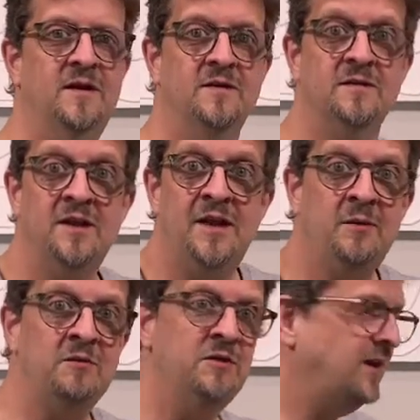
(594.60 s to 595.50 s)
so then I
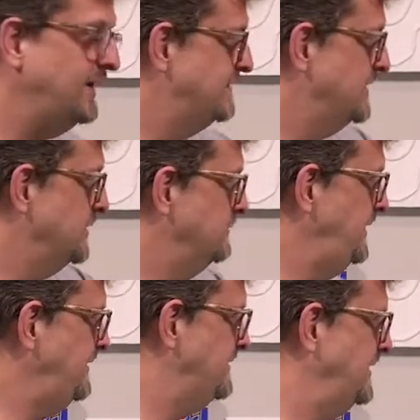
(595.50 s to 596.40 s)
would realize their
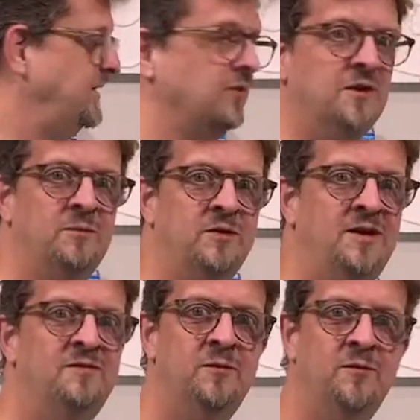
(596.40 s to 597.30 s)
reasoning or their
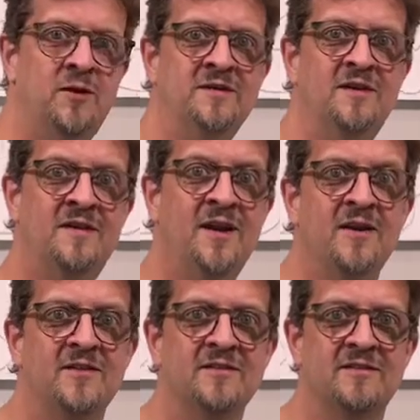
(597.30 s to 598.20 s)
belief wasn't
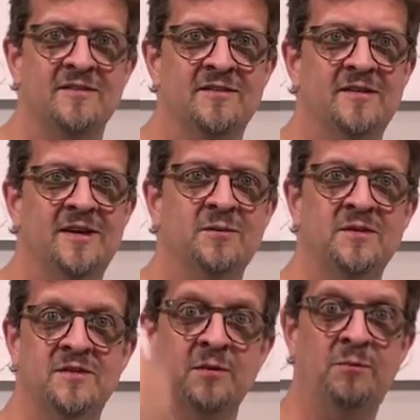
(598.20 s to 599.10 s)
theirs. It
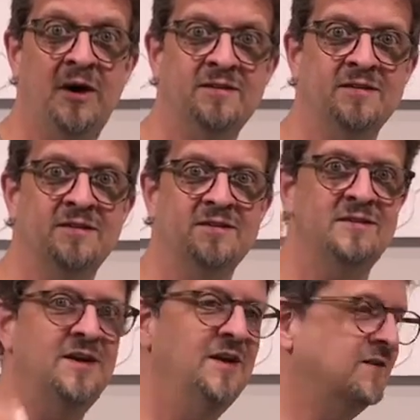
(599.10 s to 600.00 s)
was their
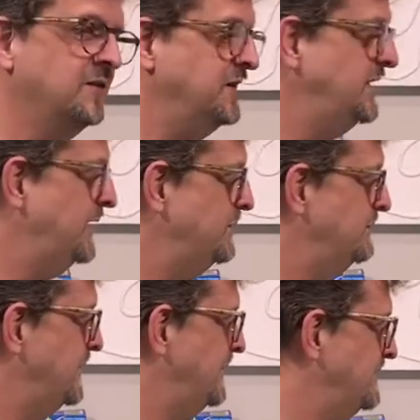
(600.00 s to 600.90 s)
boss's. So then I would
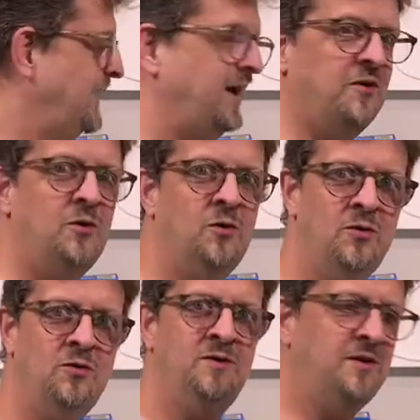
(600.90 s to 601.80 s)
realize I have a
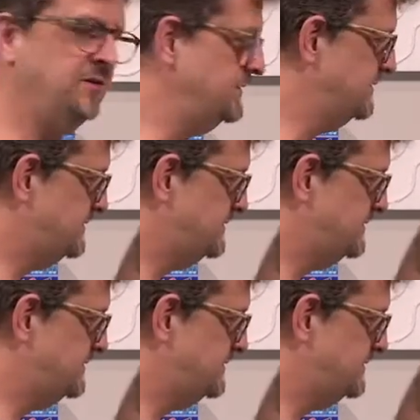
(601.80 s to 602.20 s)
whole nother